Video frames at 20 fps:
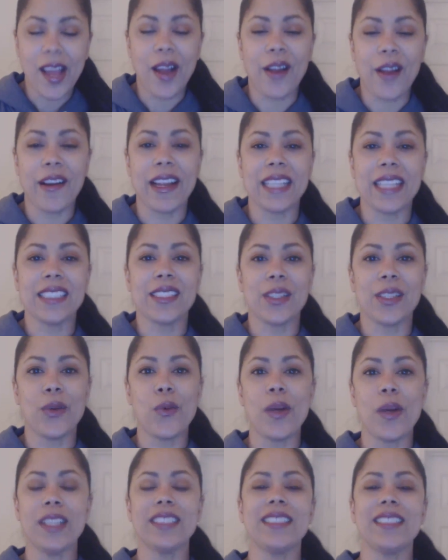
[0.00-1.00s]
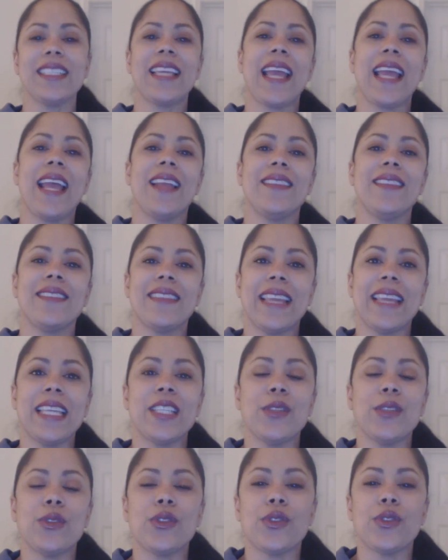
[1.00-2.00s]
All right, so once again,
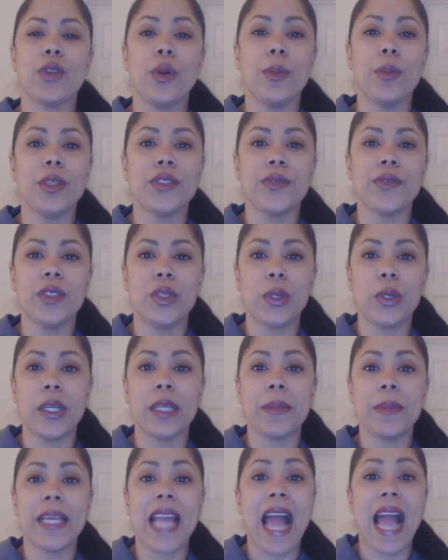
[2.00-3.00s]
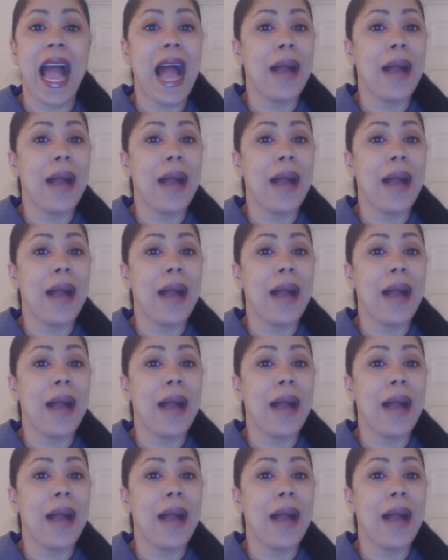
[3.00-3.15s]
thank you so much for joining me.